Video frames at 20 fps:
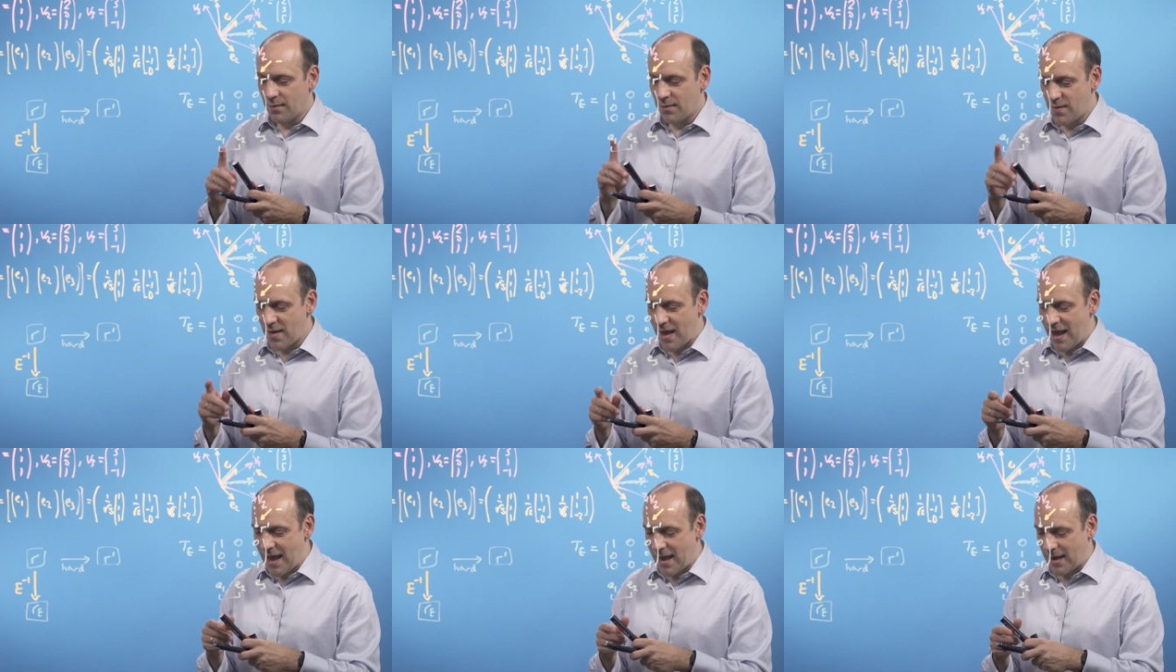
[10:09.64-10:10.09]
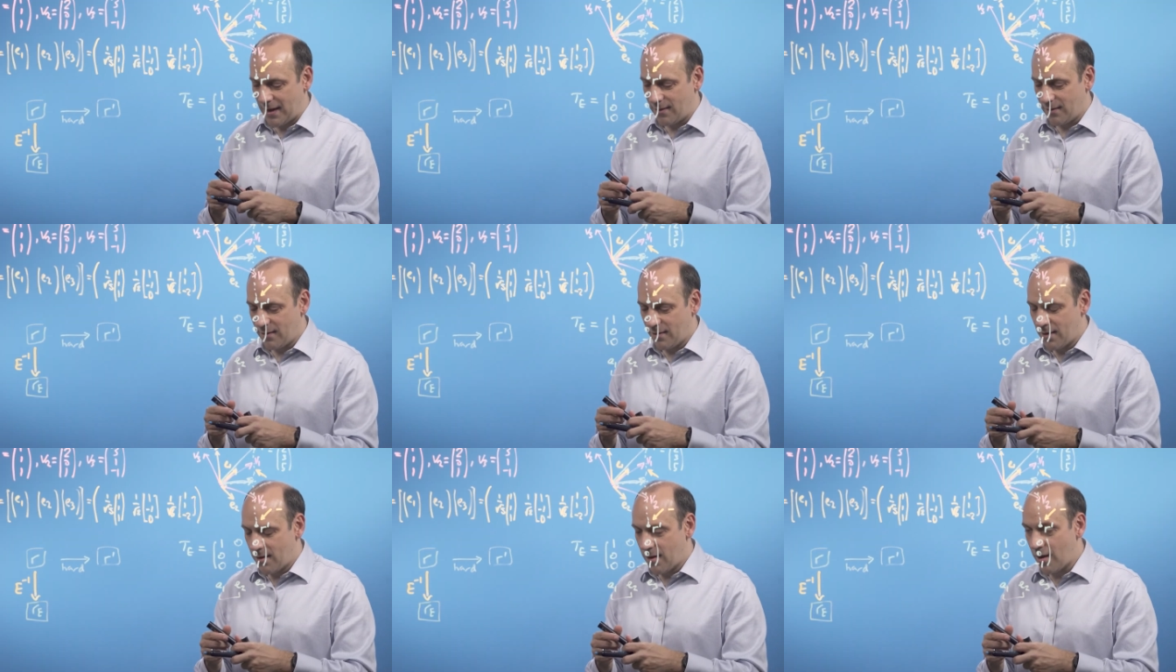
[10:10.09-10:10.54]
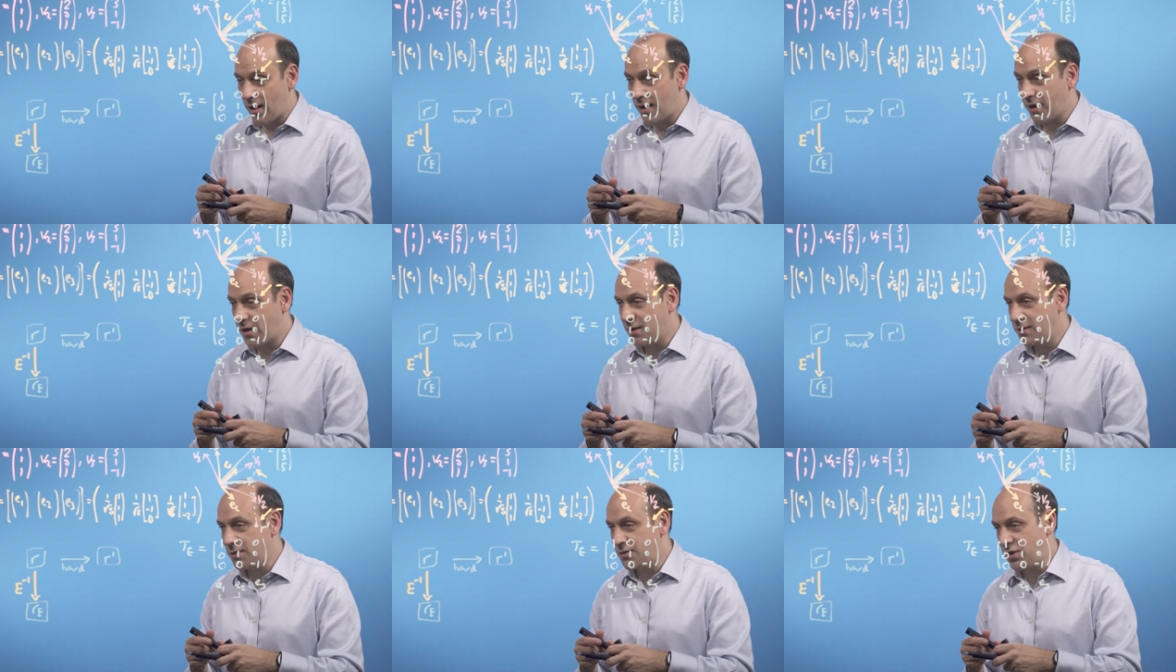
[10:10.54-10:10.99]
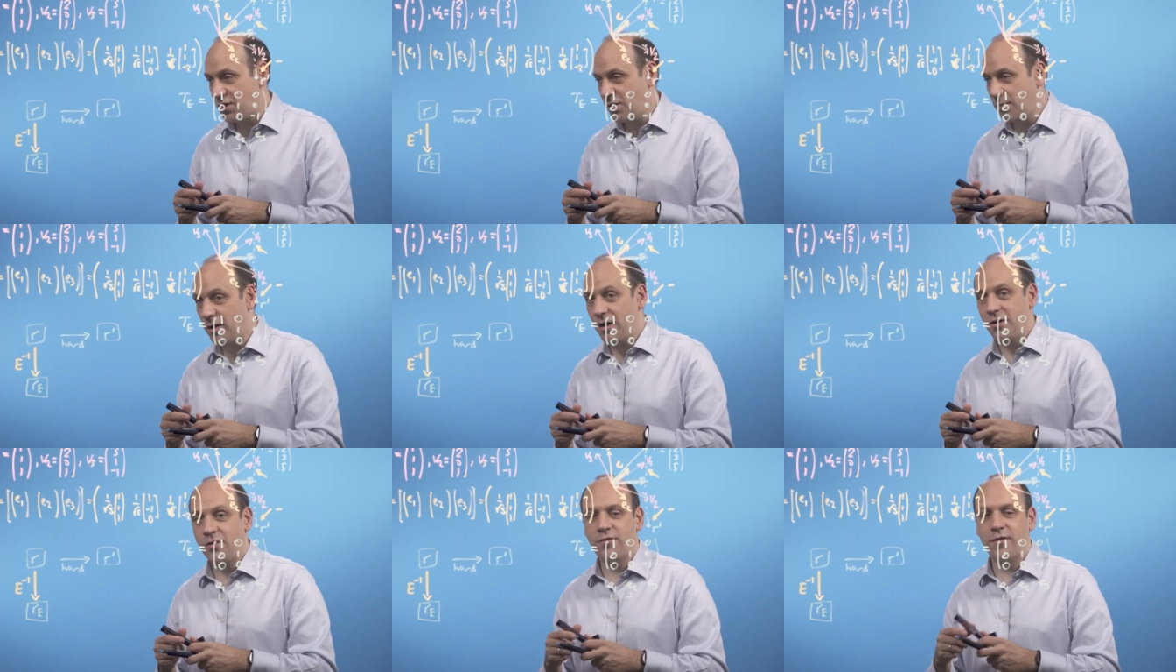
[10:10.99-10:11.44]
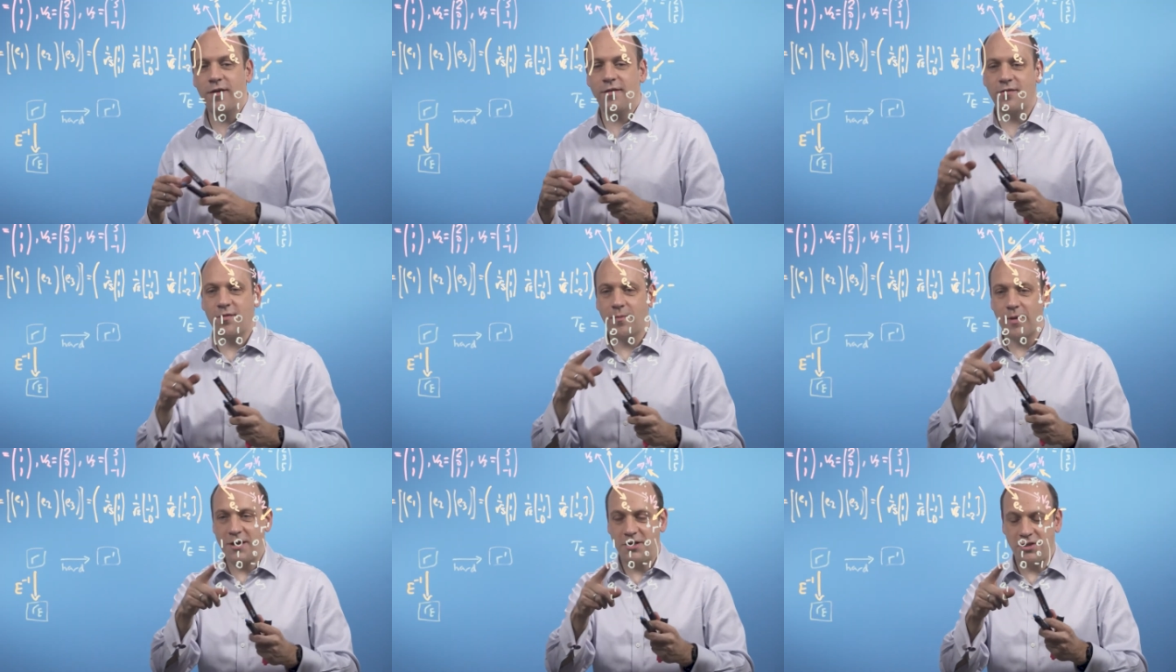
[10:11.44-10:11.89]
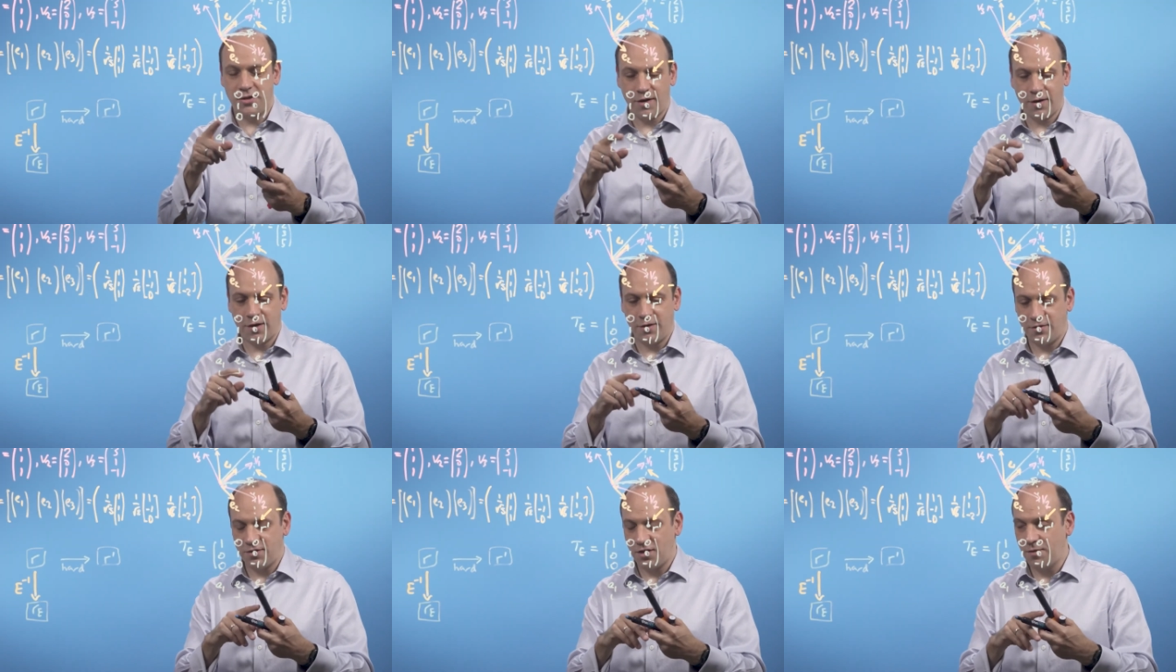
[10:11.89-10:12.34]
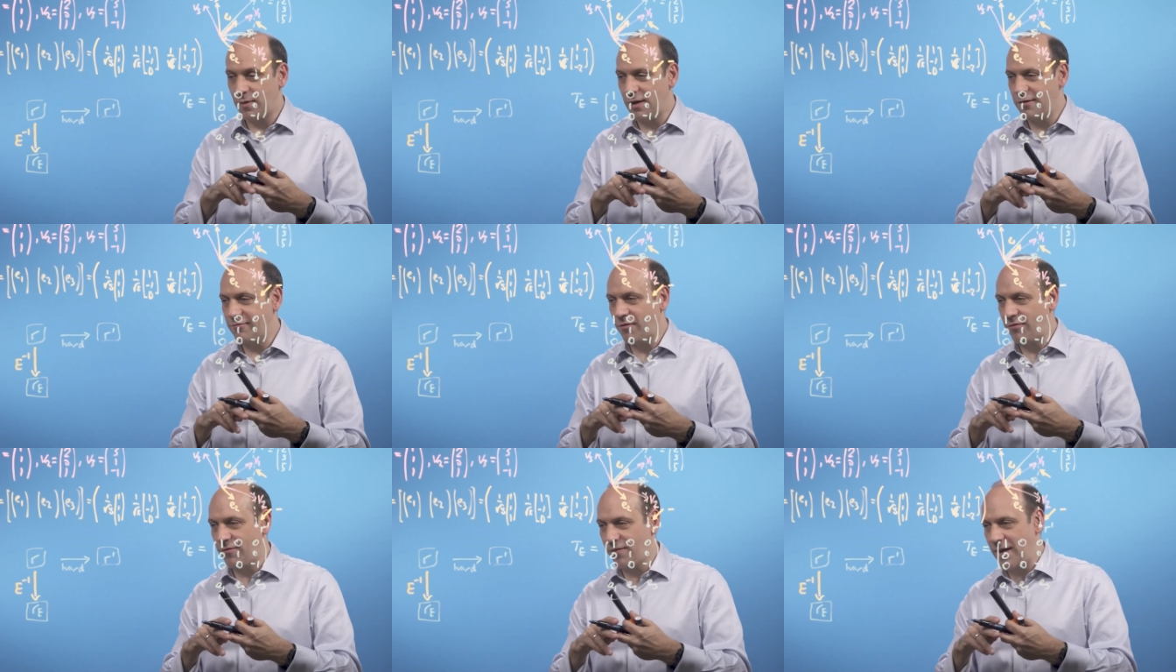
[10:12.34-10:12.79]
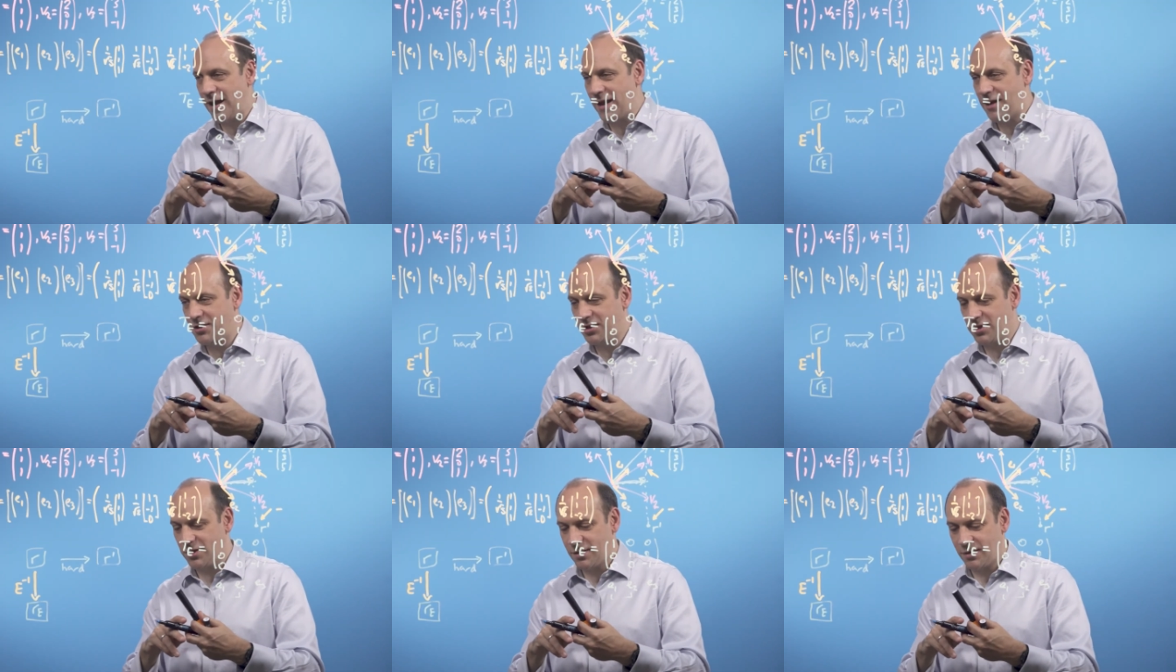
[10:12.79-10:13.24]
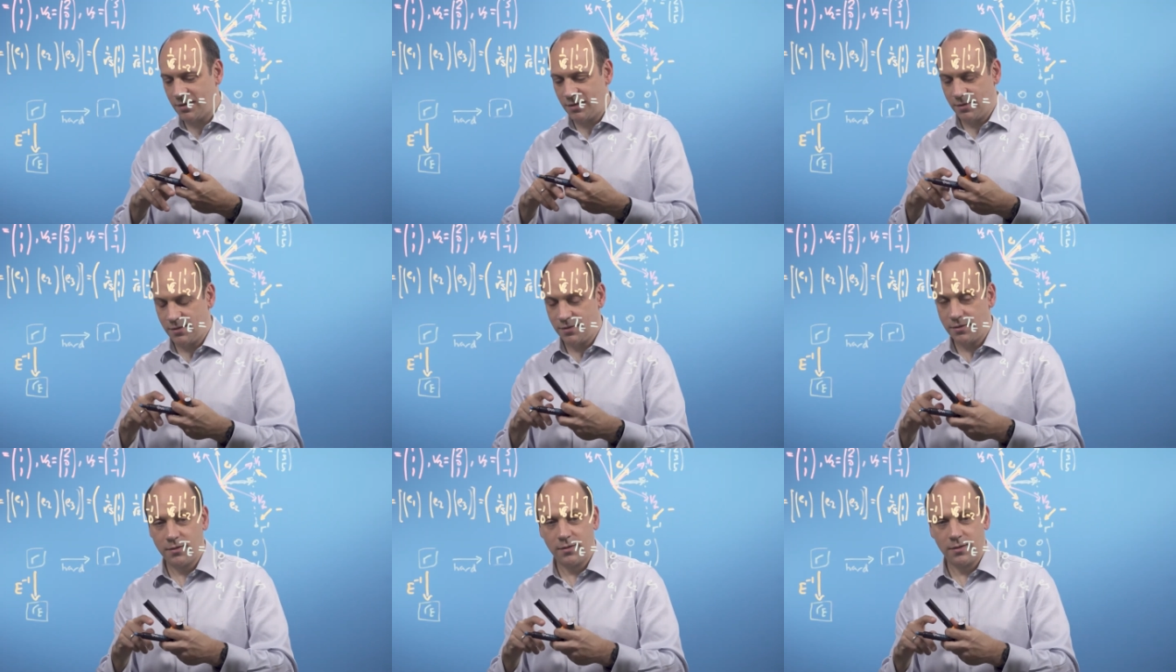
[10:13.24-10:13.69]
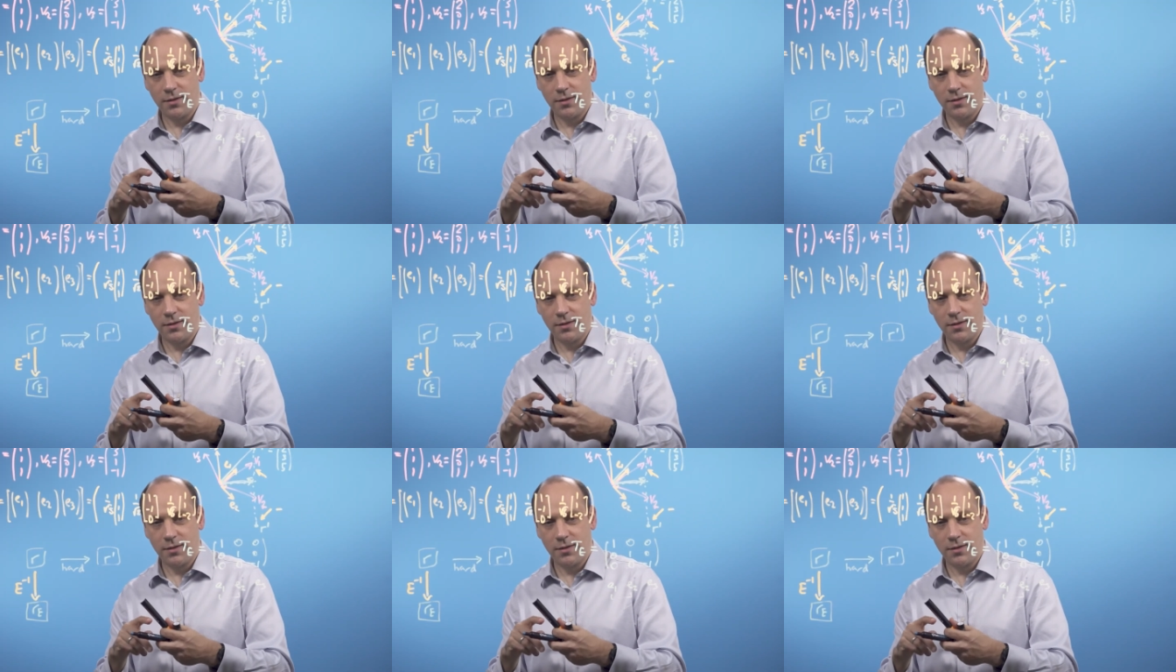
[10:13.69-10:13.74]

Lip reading: Then I can do my transformation, I can do my reflection